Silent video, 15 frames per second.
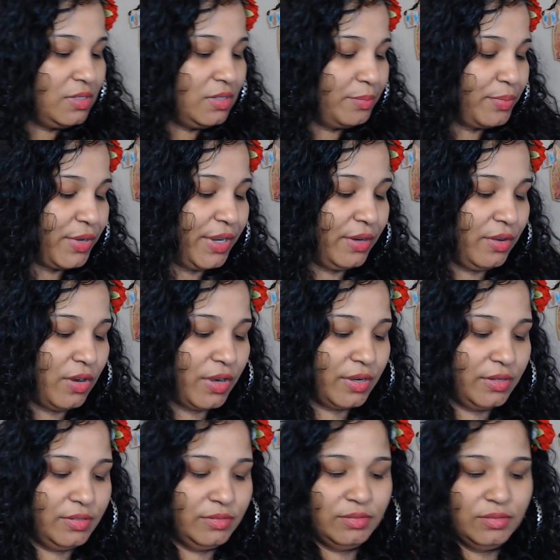prayer card
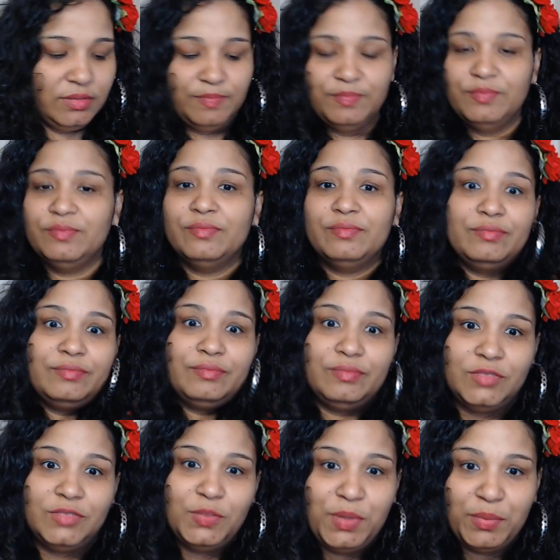
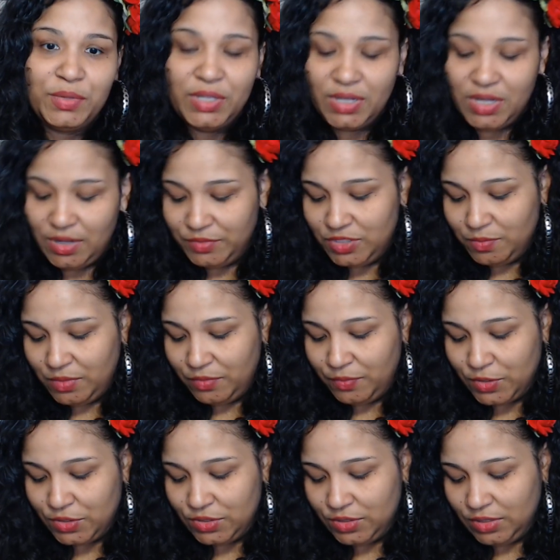to people that come to me
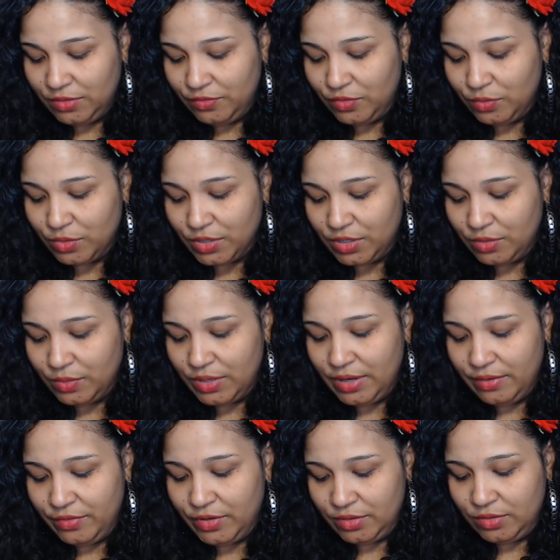personally for work or
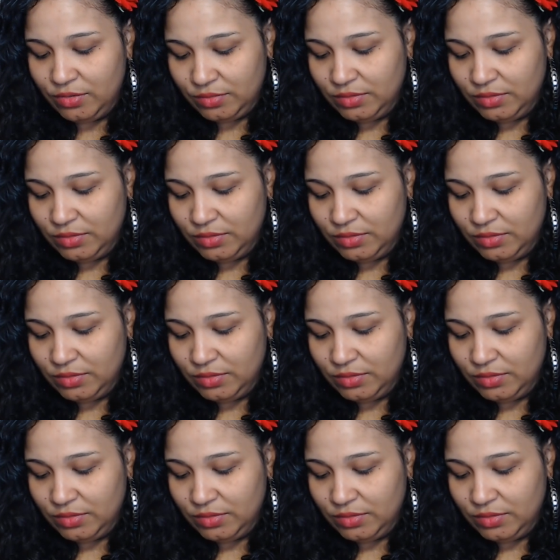whatever.